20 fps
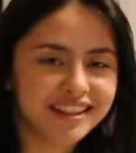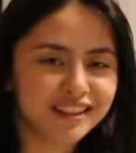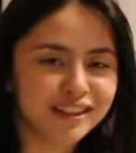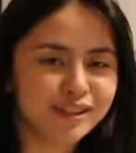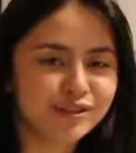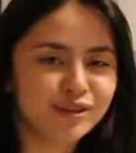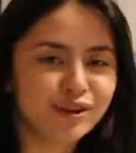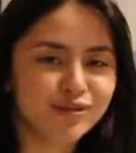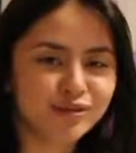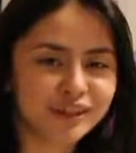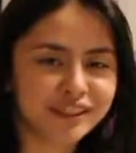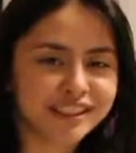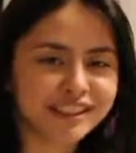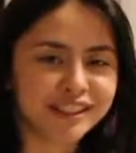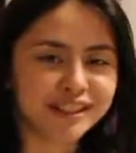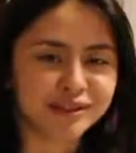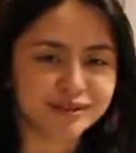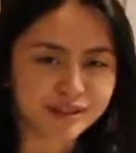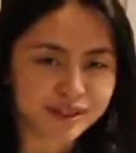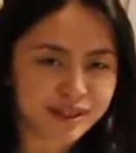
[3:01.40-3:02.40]
you don't really
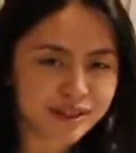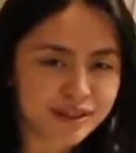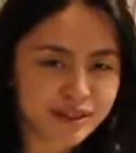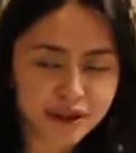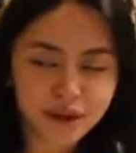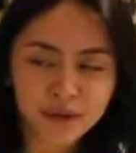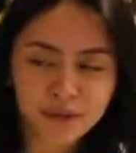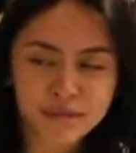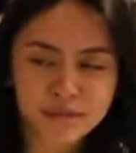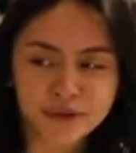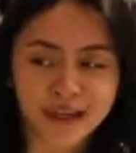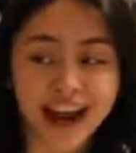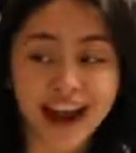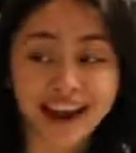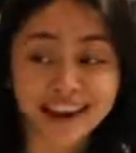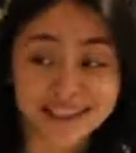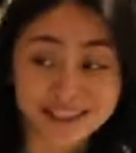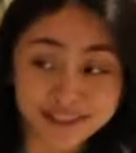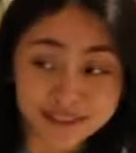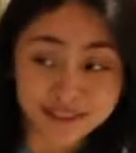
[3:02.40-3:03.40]
use the term, but
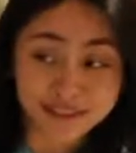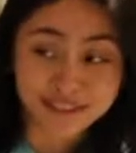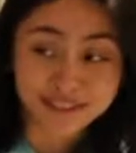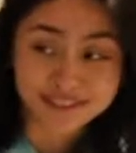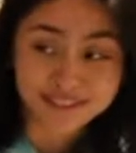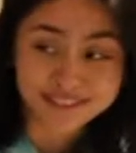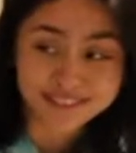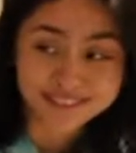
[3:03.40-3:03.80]
I do.